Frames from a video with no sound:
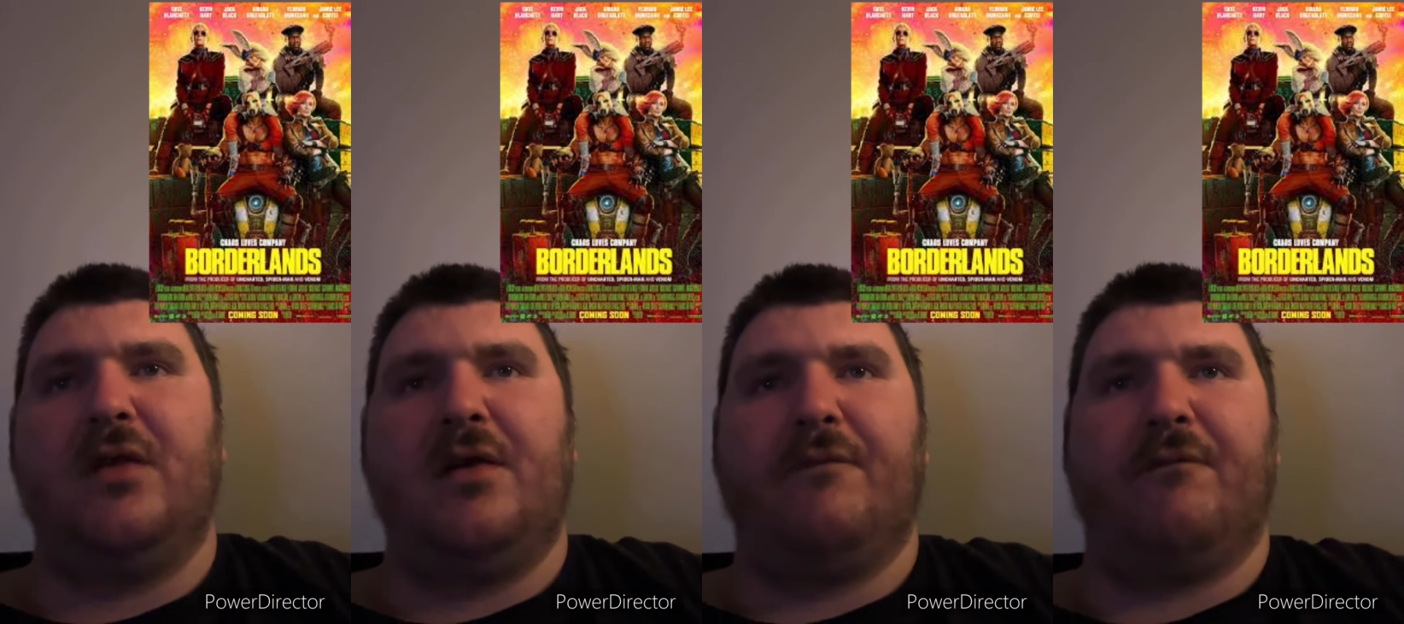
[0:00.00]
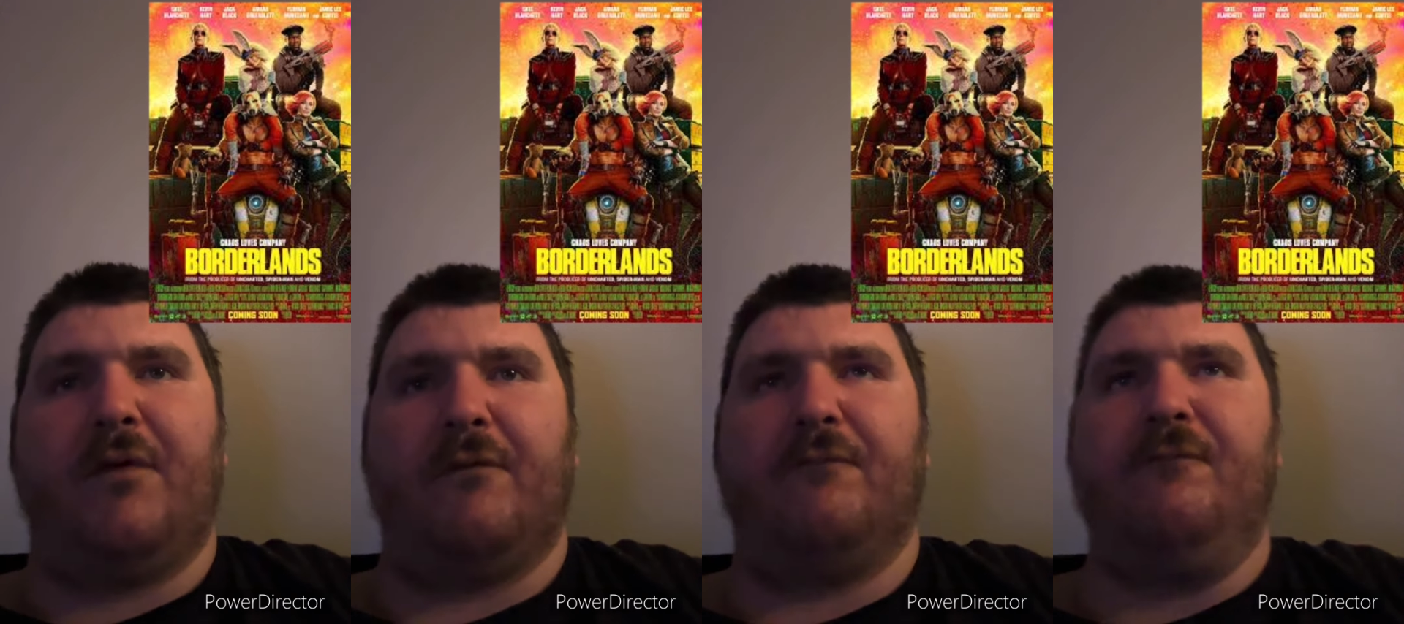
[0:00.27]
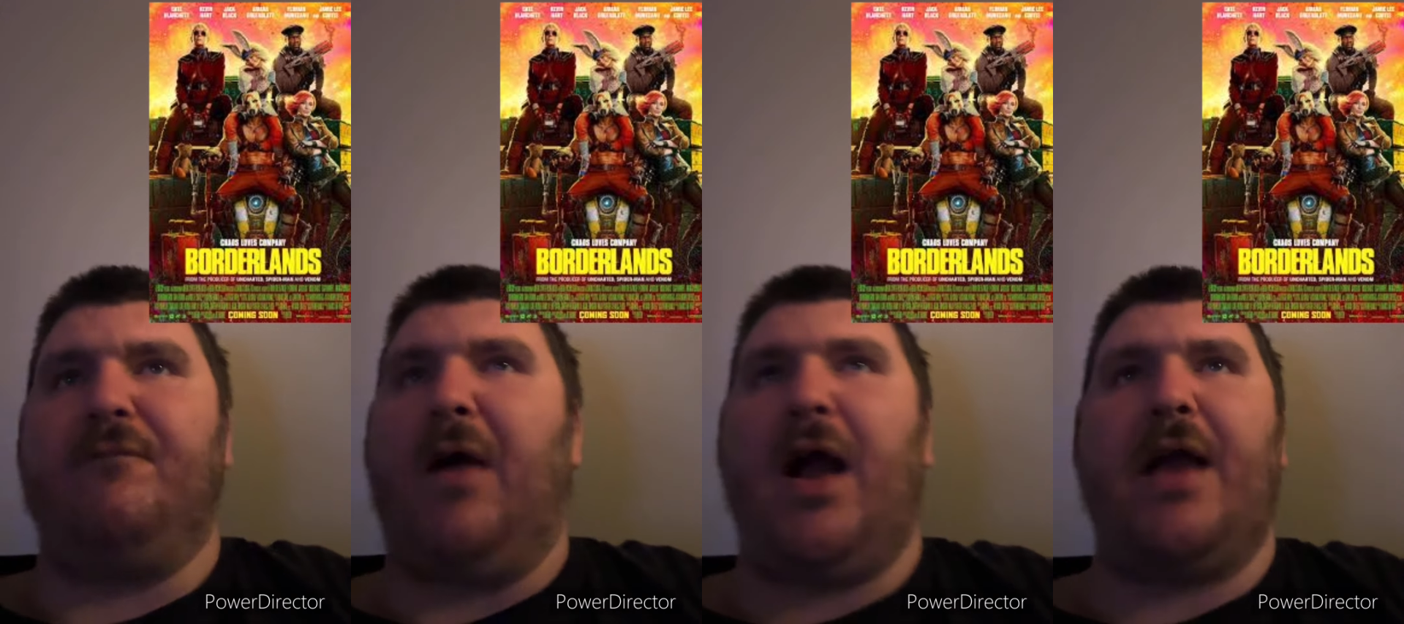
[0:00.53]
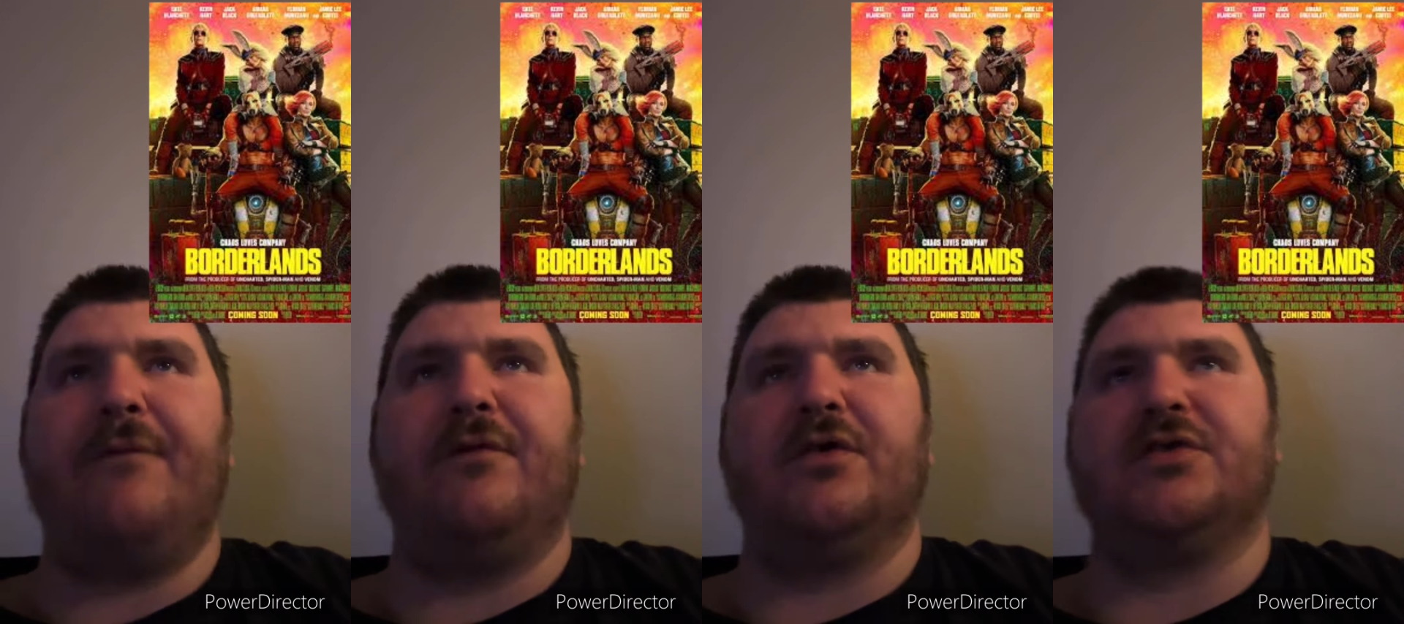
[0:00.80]
From
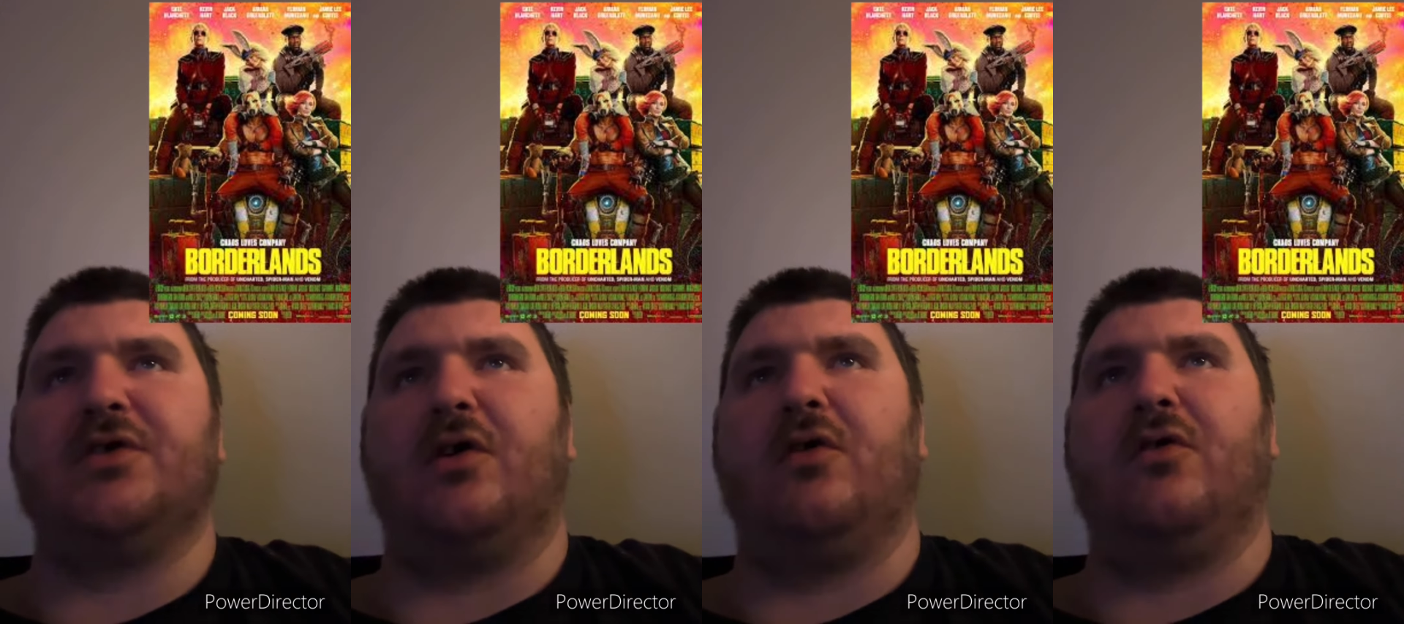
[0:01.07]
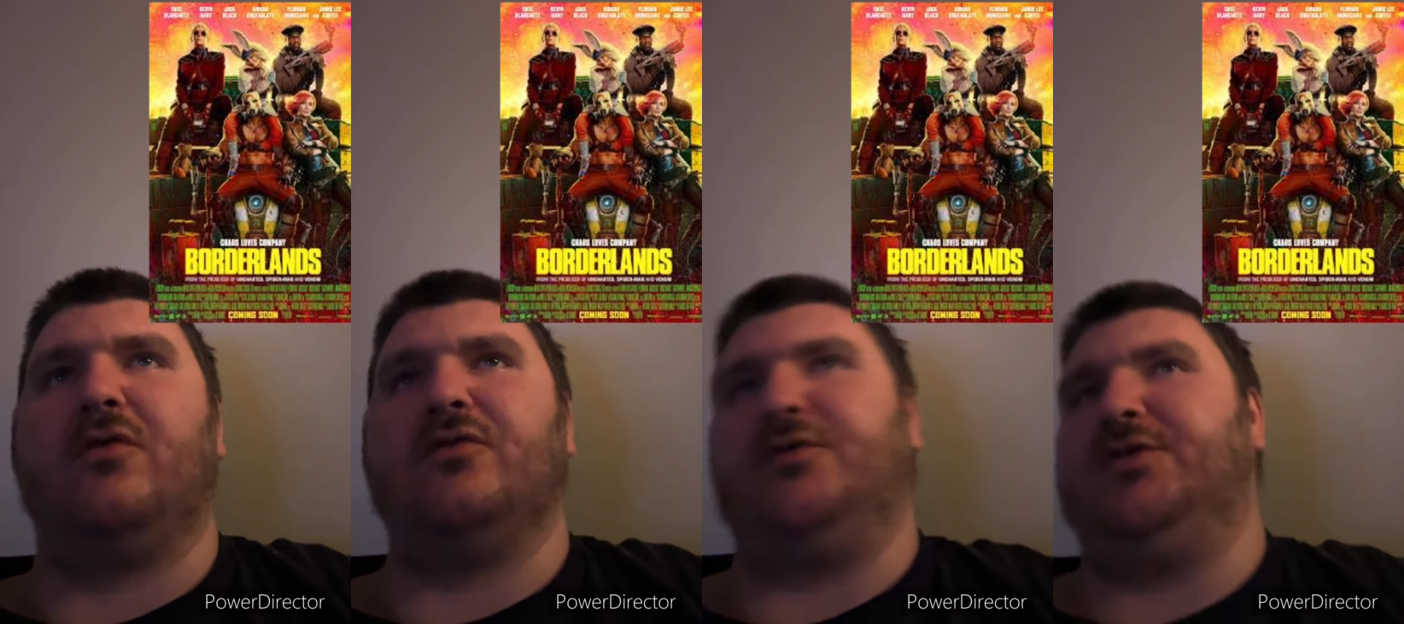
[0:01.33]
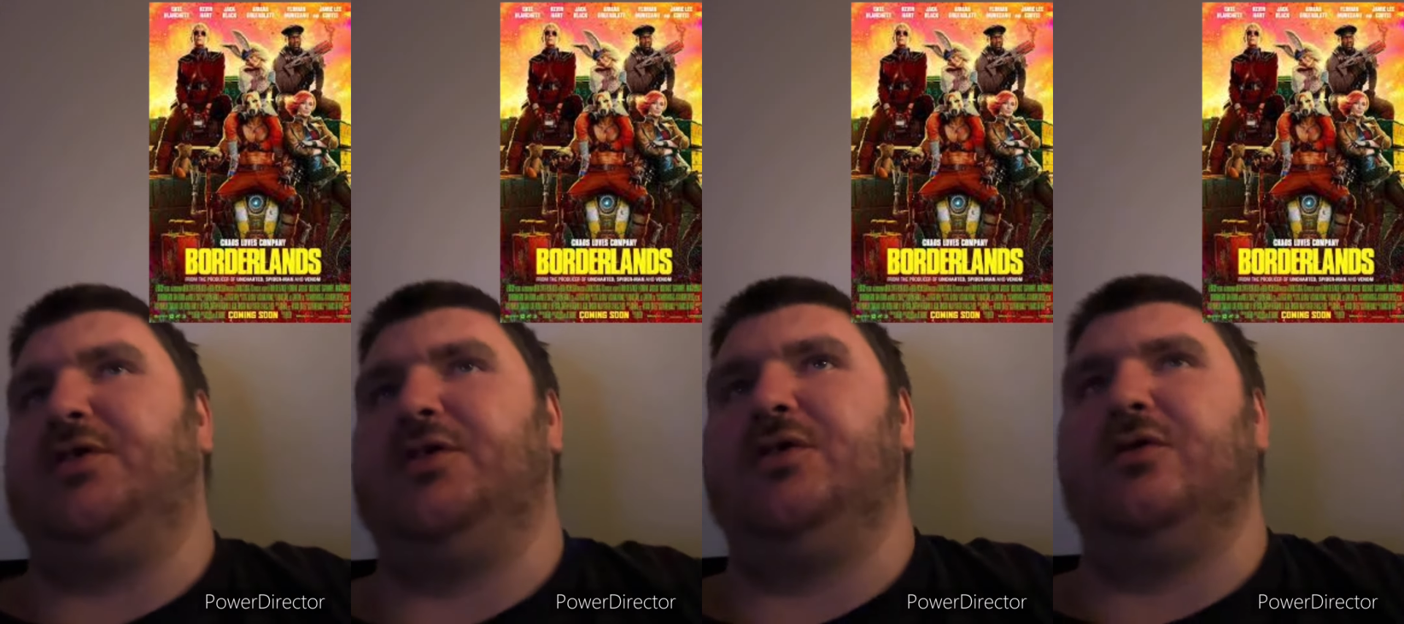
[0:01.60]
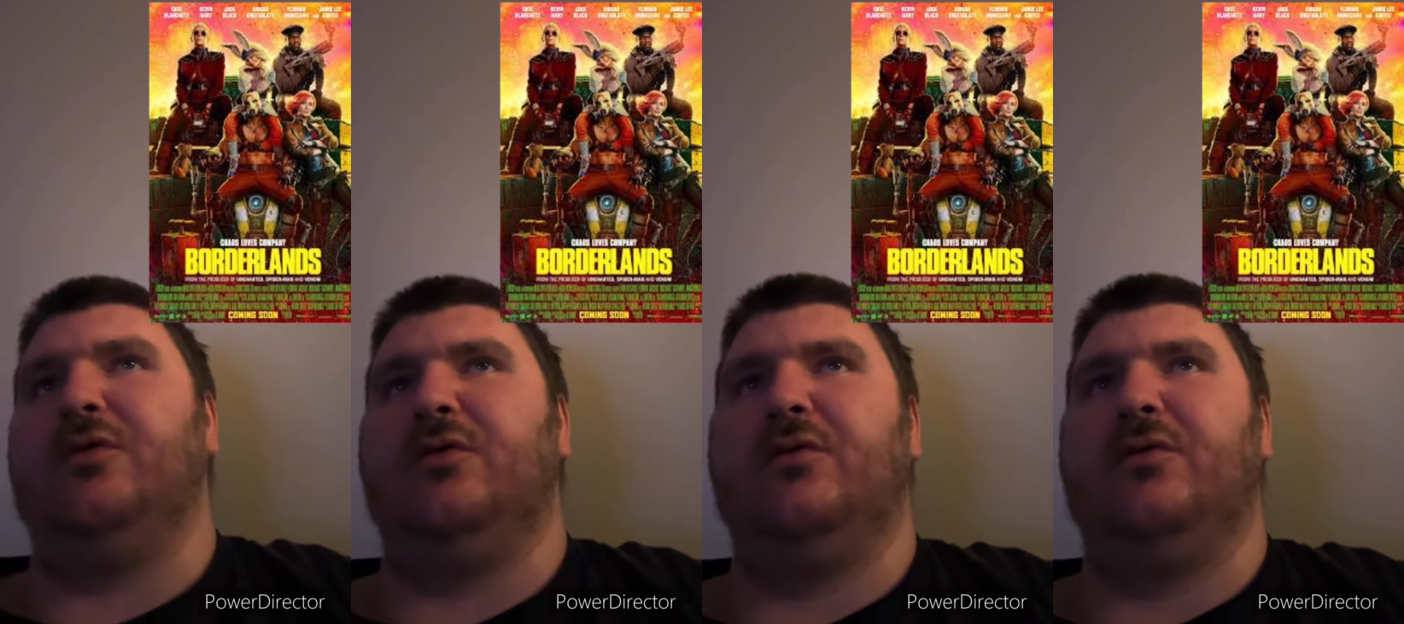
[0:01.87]
5 years old to